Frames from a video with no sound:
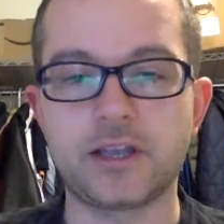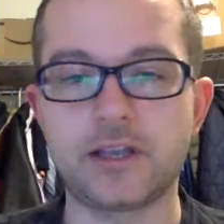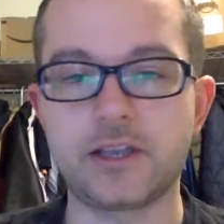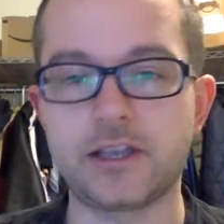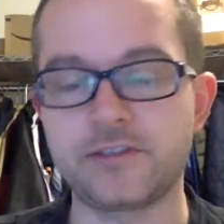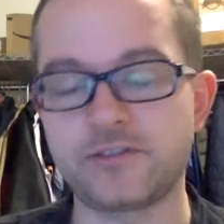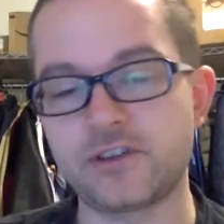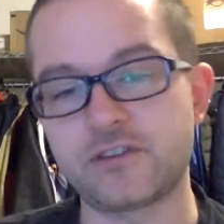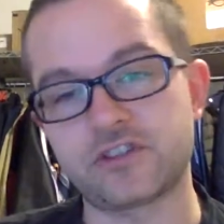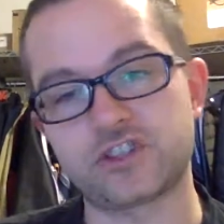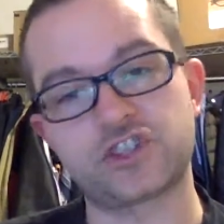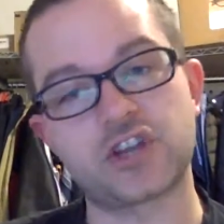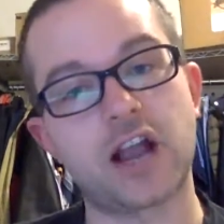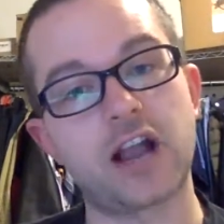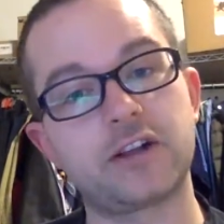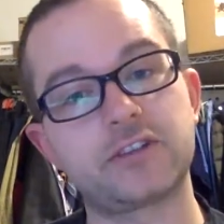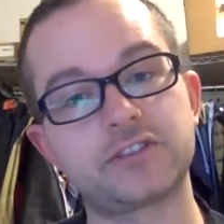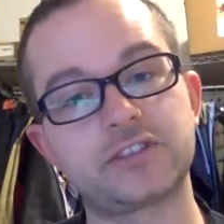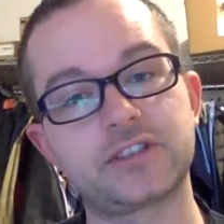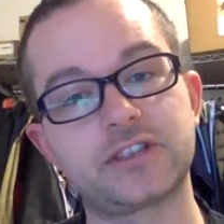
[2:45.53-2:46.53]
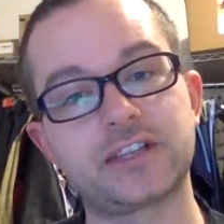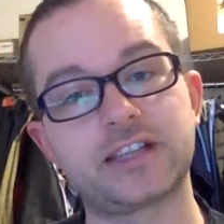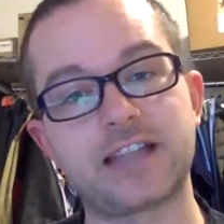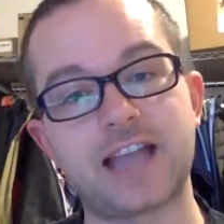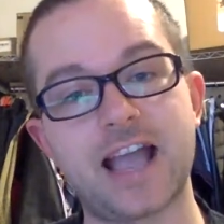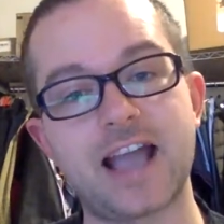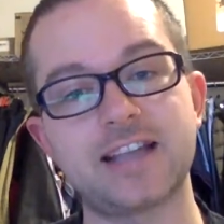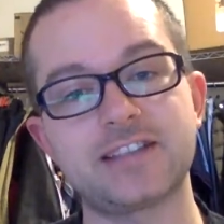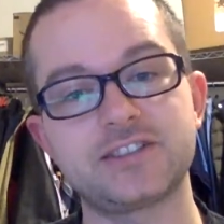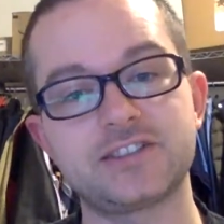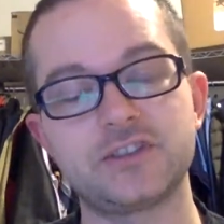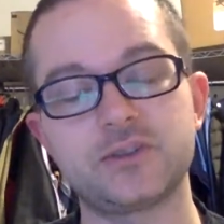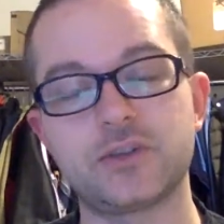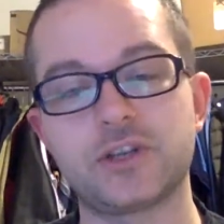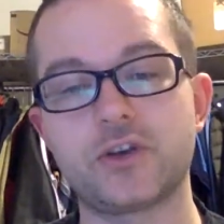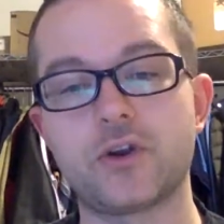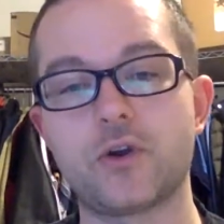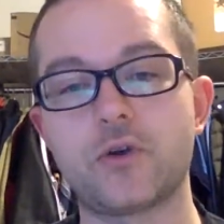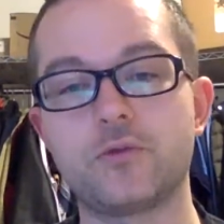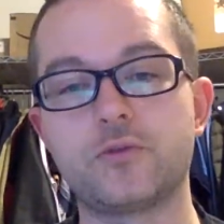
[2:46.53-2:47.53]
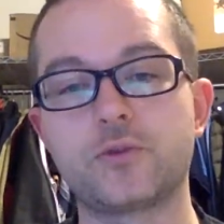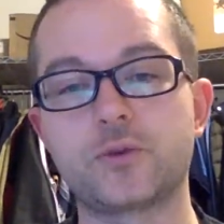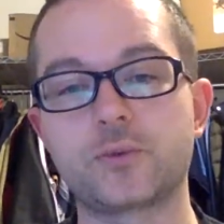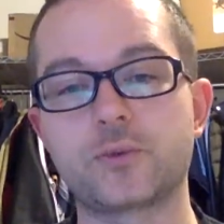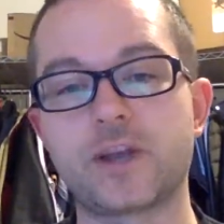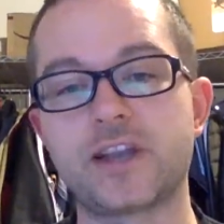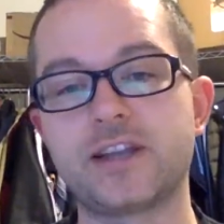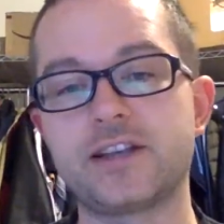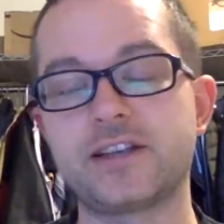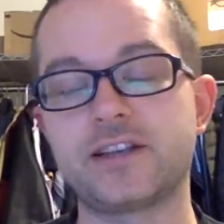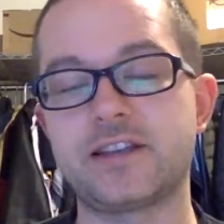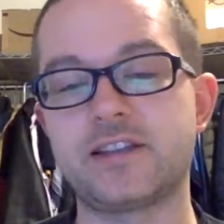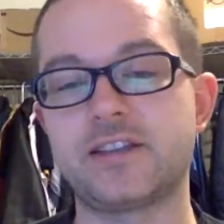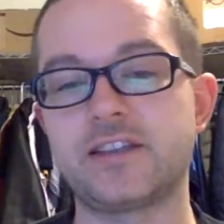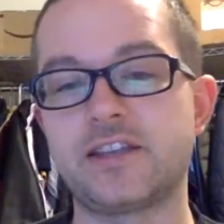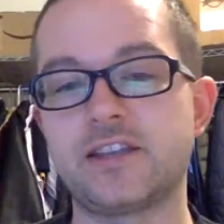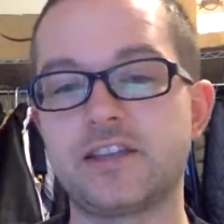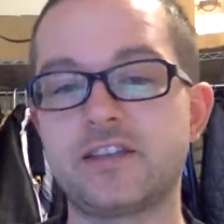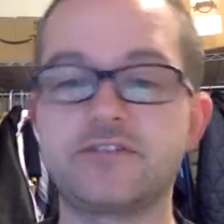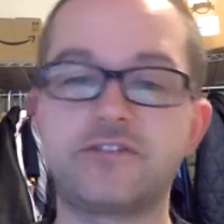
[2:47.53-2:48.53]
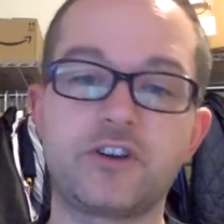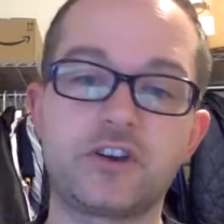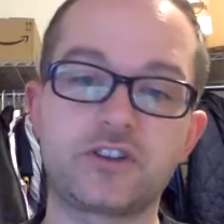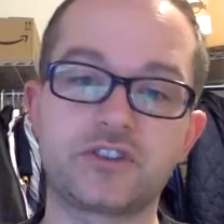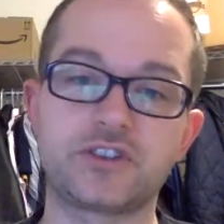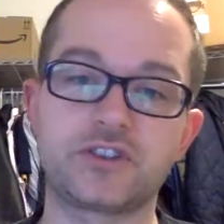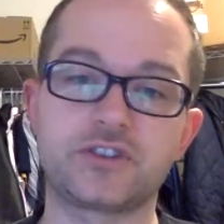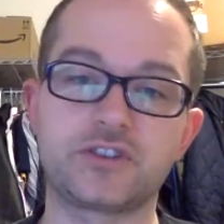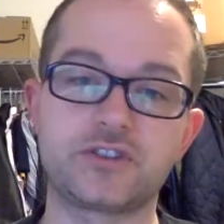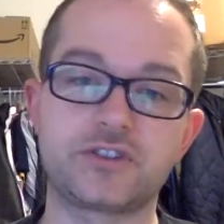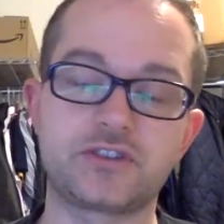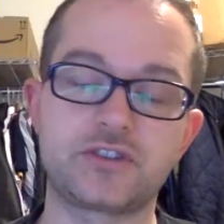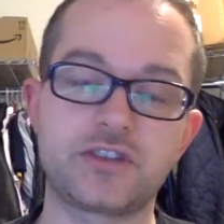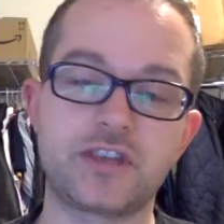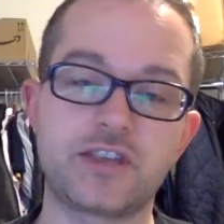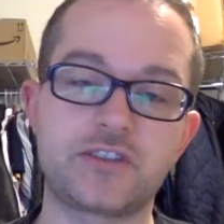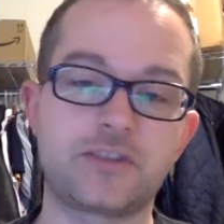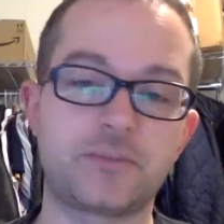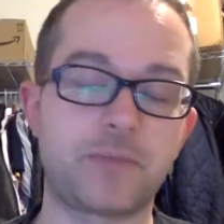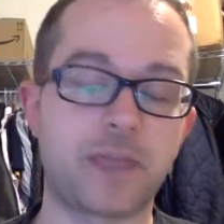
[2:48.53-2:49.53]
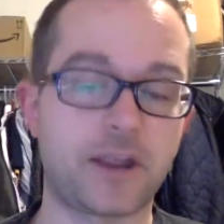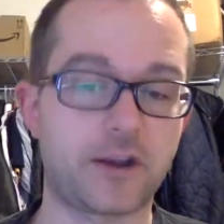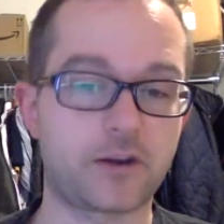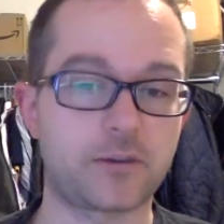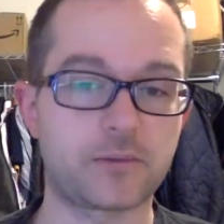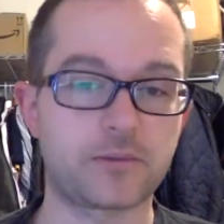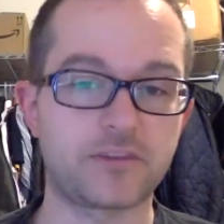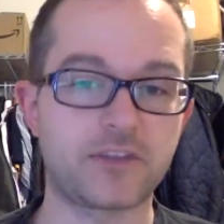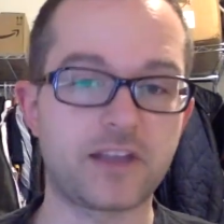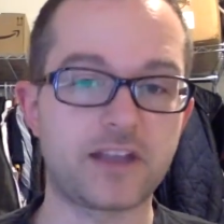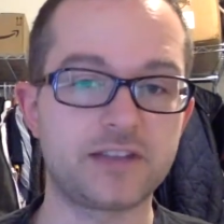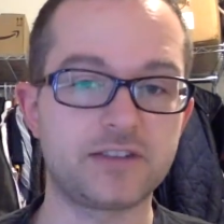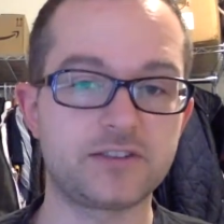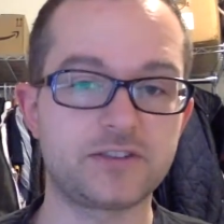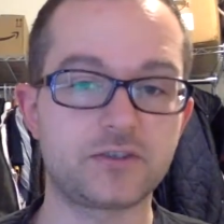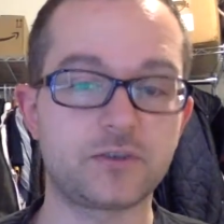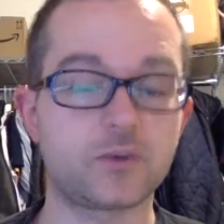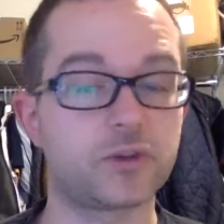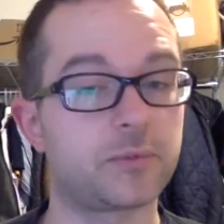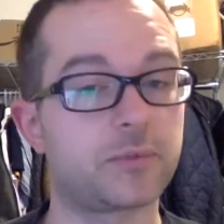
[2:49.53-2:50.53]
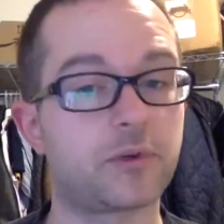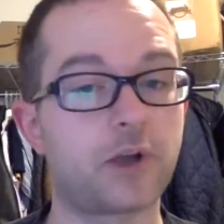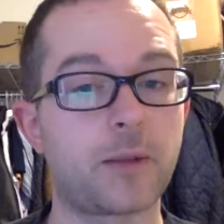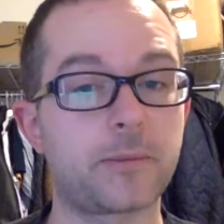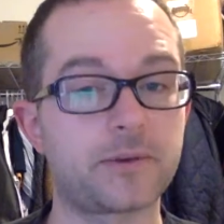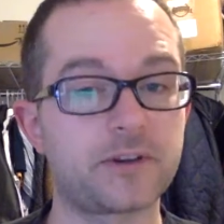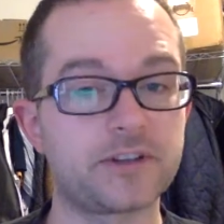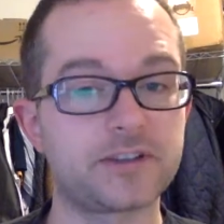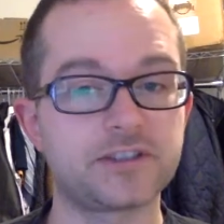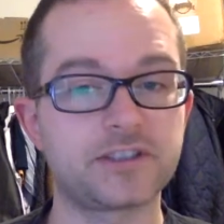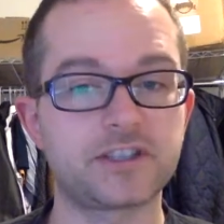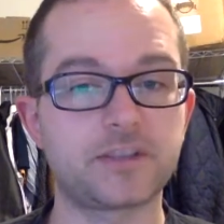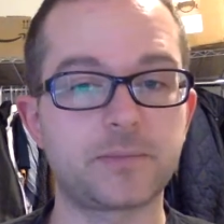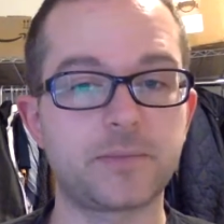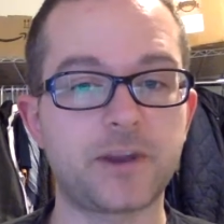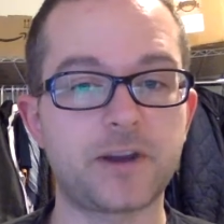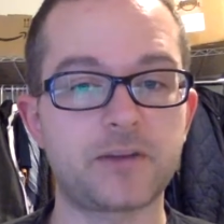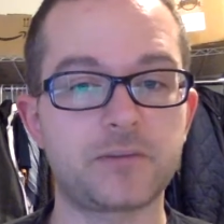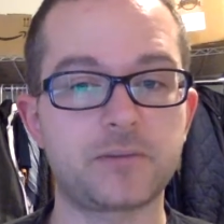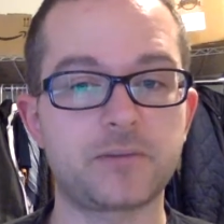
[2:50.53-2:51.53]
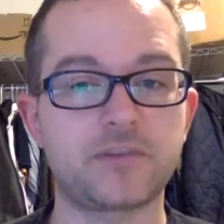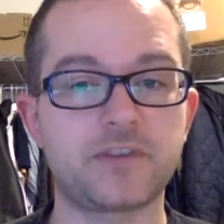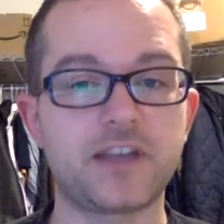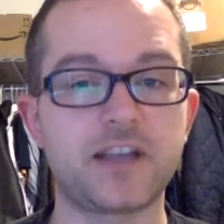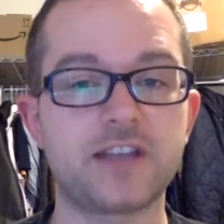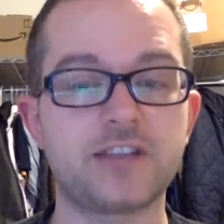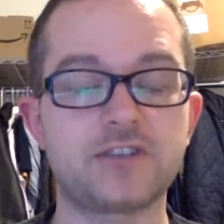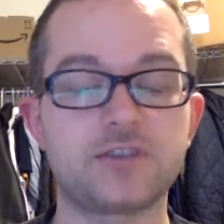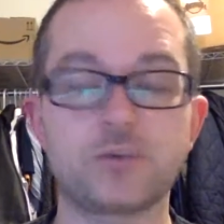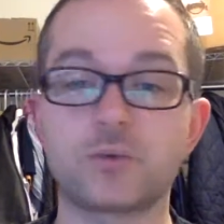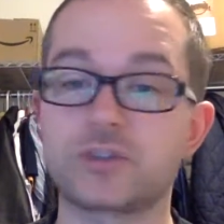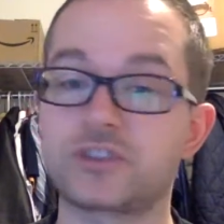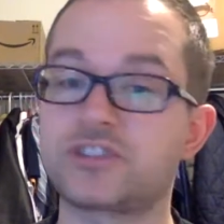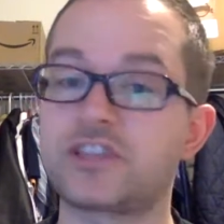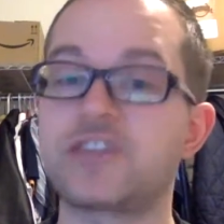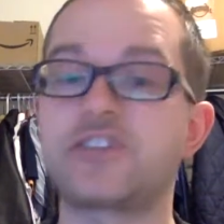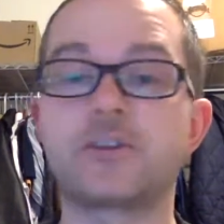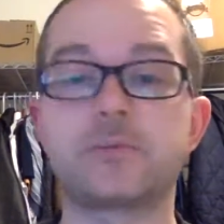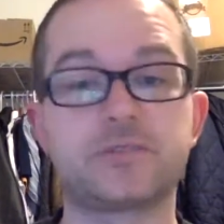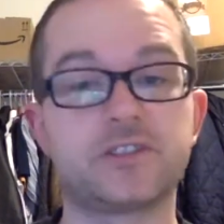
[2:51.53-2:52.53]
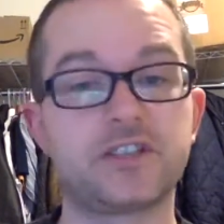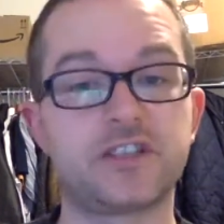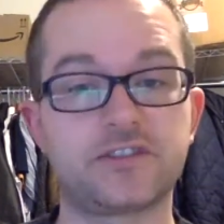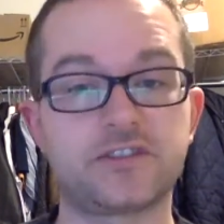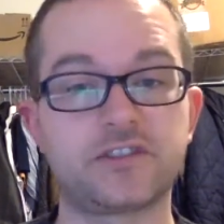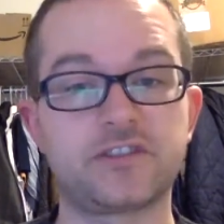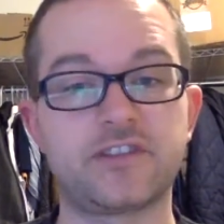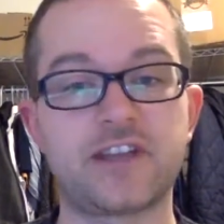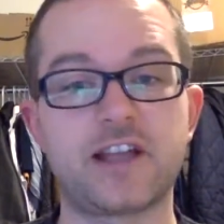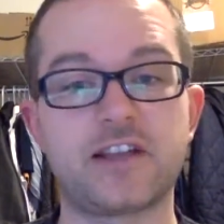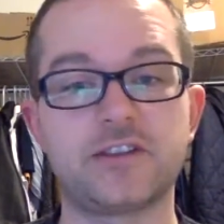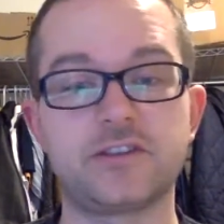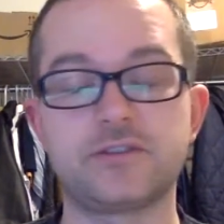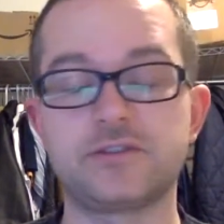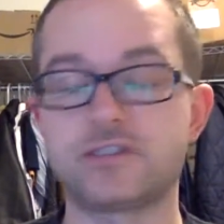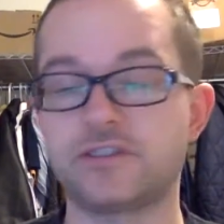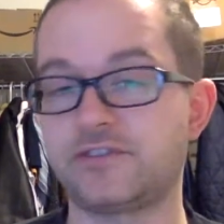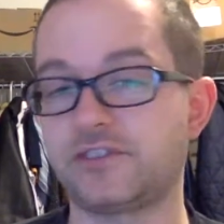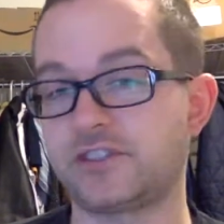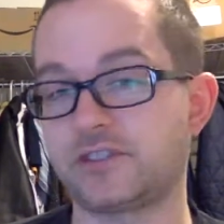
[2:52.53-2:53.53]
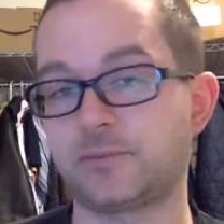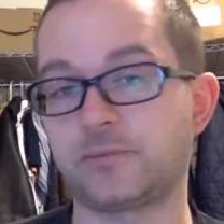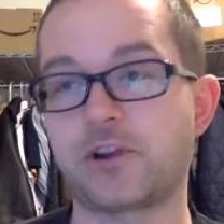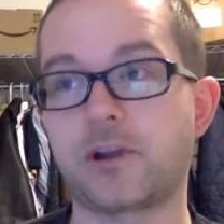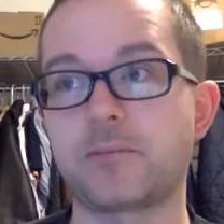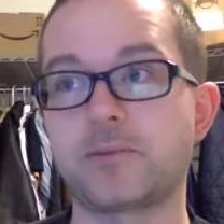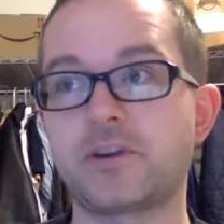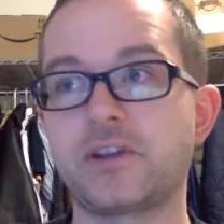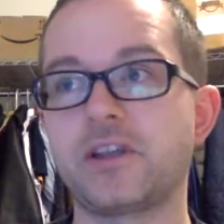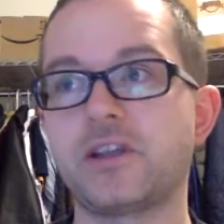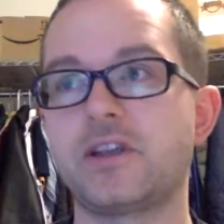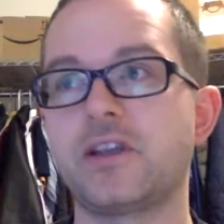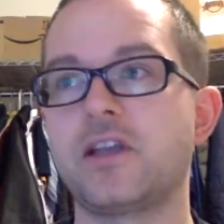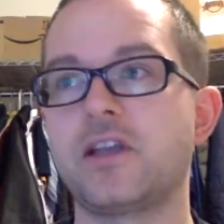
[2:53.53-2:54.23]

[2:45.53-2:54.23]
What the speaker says: if you have a child class, you can overwrite the functions that the parent provides or the properties that the parent provides, or set them to different values if it's a property,